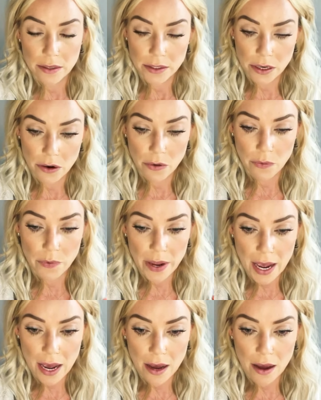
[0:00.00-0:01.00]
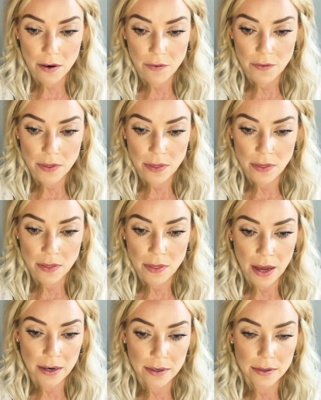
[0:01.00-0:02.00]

So if we have that,